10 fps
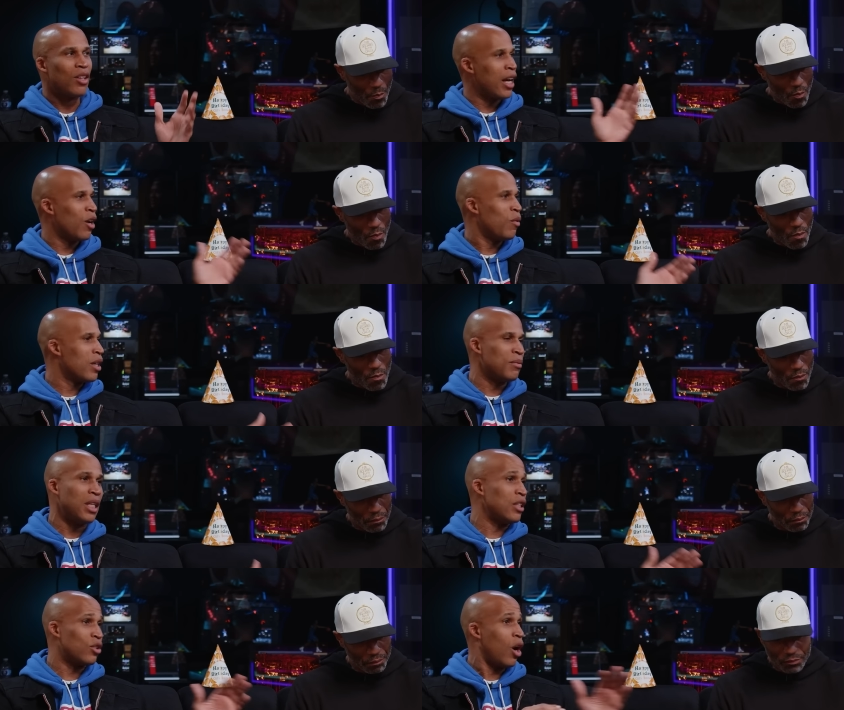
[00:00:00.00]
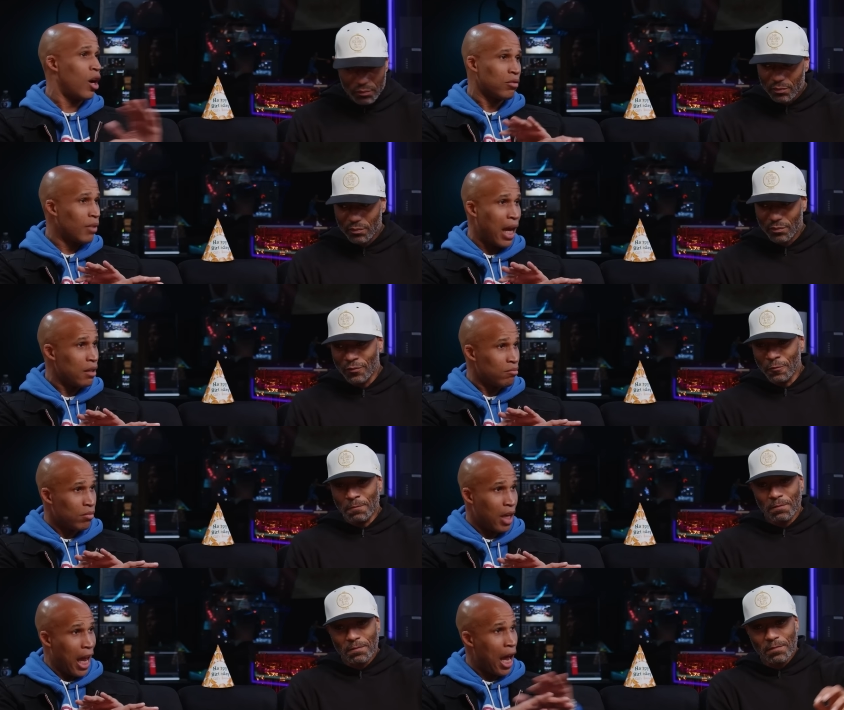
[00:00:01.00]
Speaker 1: Aaron Williams didn't talk like
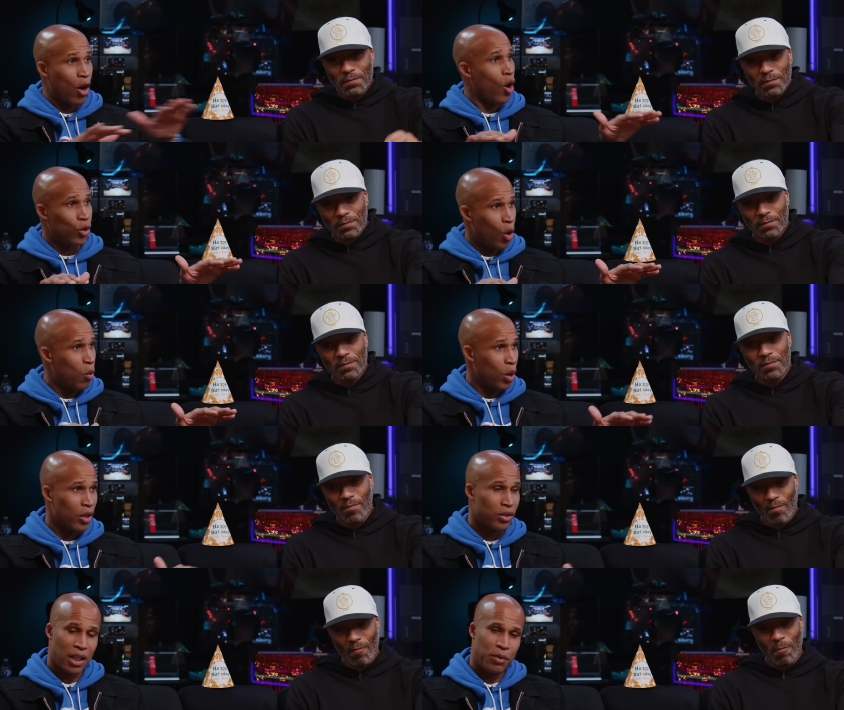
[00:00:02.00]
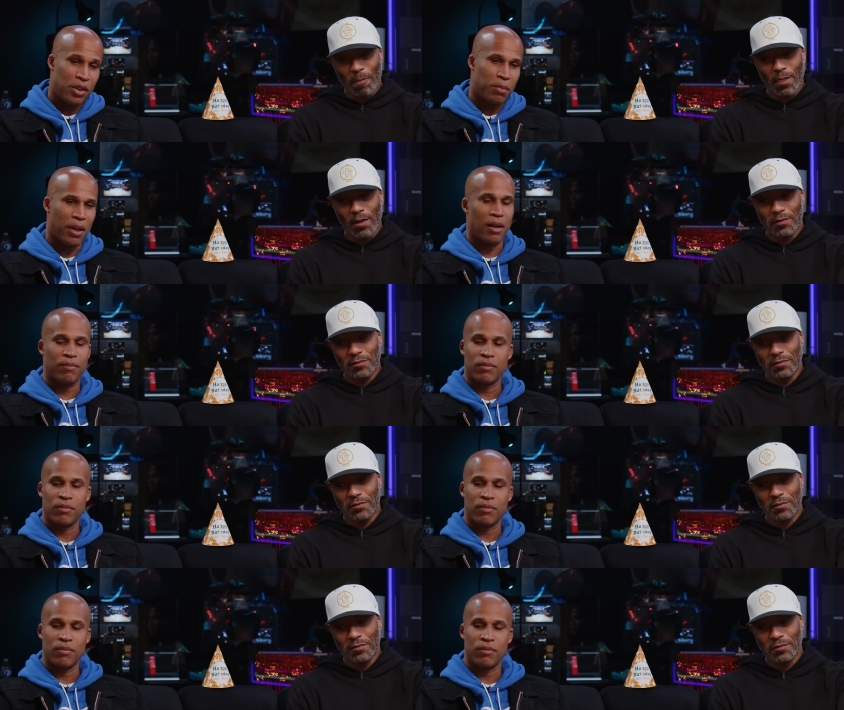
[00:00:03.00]
at all, no words. He would just be like,